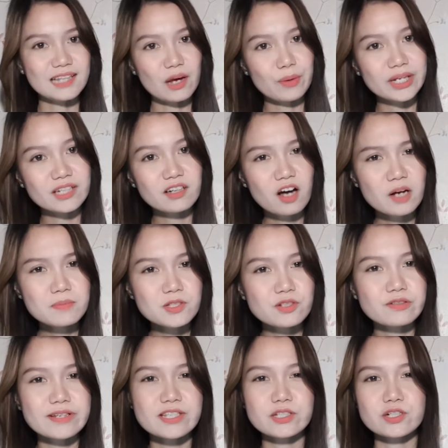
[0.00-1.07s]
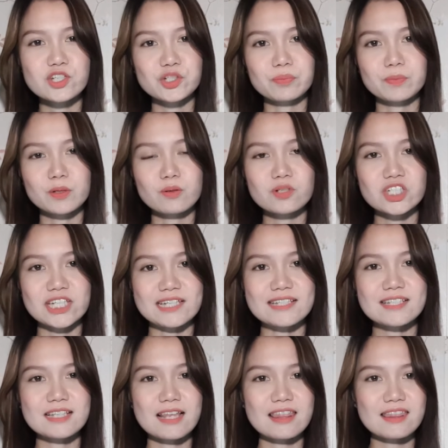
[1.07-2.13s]
Now, when it comes to research
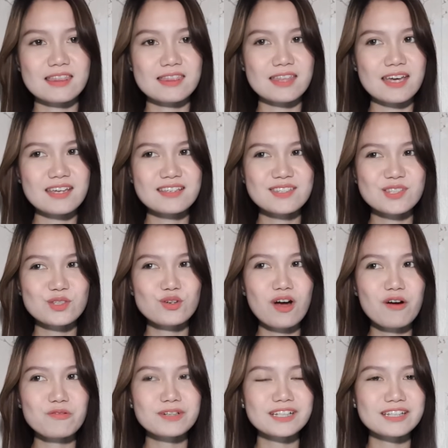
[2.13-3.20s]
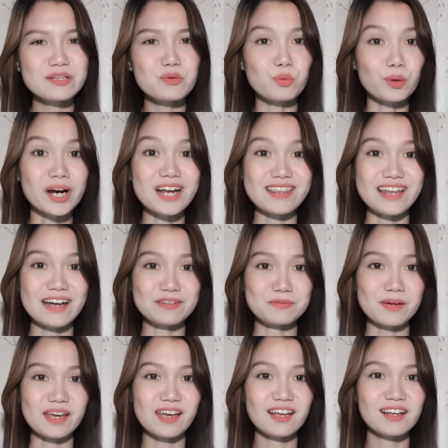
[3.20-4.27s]
approaches, things do not really work that
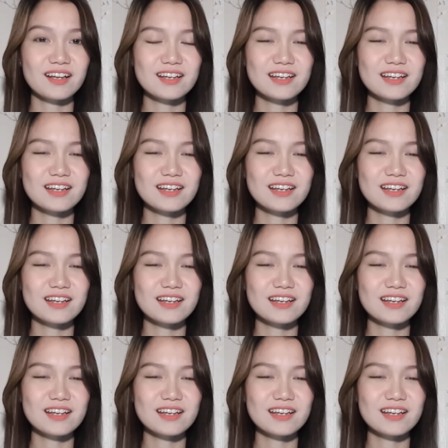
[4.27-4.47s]
way.